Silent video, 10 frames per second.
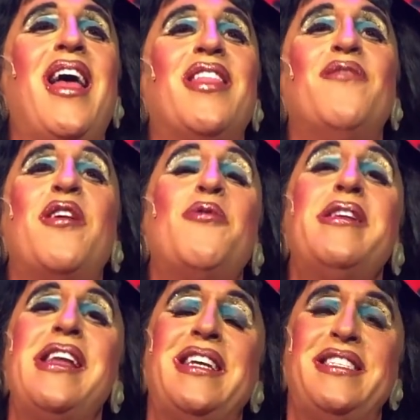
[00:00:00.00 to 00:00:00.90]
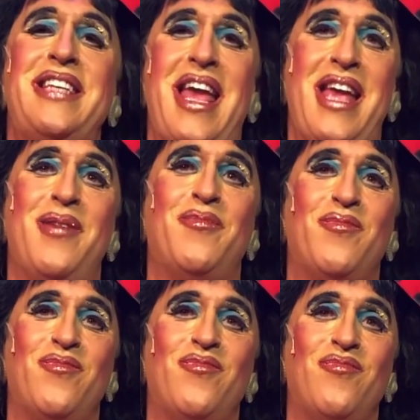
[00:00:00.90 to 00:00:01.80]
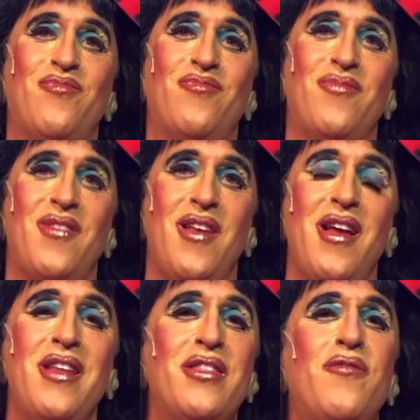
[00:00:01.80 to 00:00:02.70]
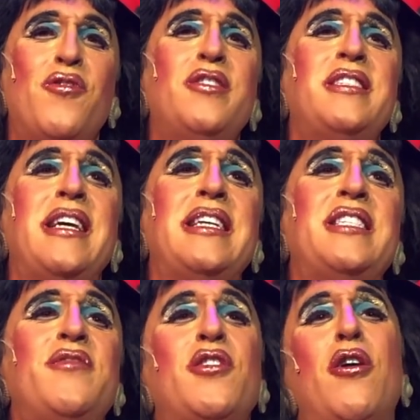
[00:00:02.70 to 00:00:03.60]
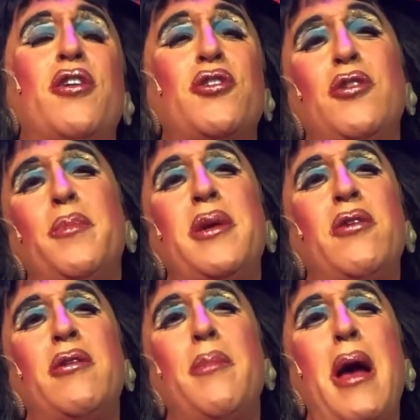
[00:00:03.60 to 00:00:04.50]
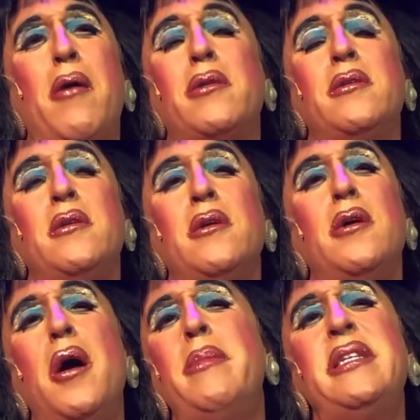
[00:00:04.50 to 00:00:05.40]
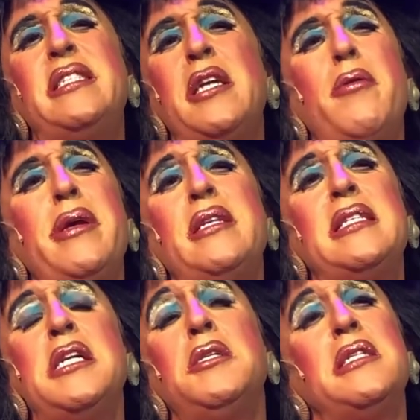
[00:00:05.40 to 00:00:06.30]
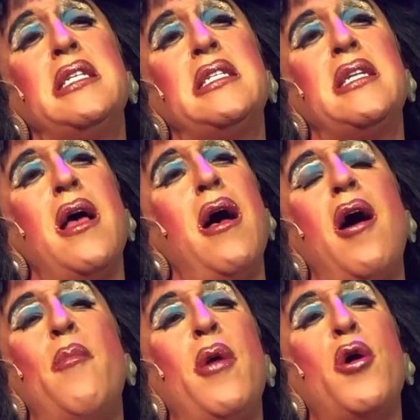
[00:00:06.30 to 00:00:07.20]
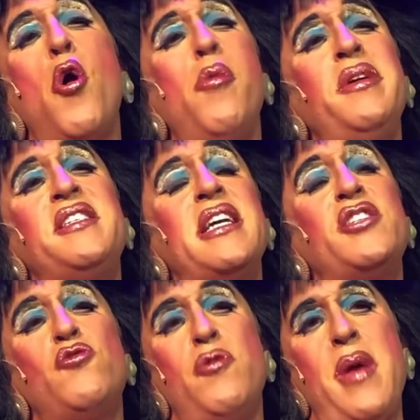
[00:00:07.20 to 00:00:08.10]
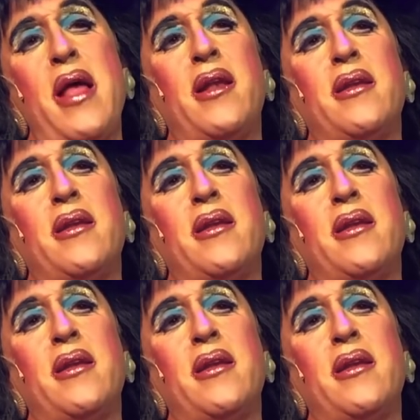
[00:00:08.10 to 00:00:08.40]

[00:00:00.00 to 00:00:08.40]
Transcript: The very next day, the first scientific article appeared about a mysterious illness among homosexual men.